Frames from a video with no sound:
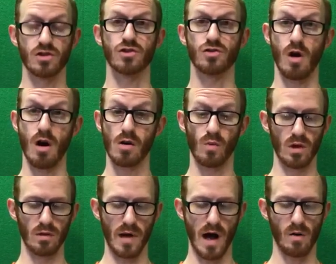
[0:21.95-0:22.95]
strong
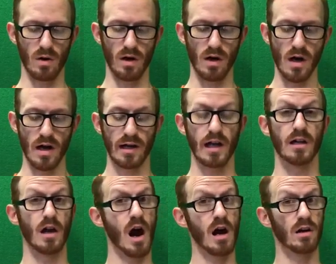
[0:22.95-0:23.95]
willpower can
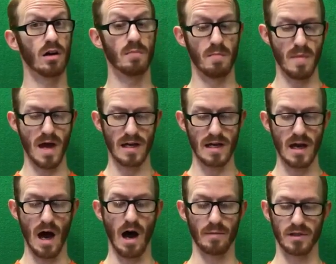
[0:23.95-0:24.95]
conquer many
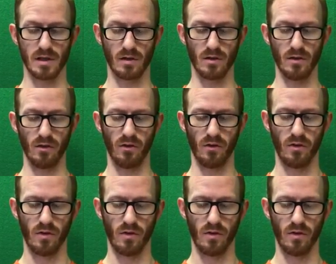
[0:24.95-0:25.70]
obstacles.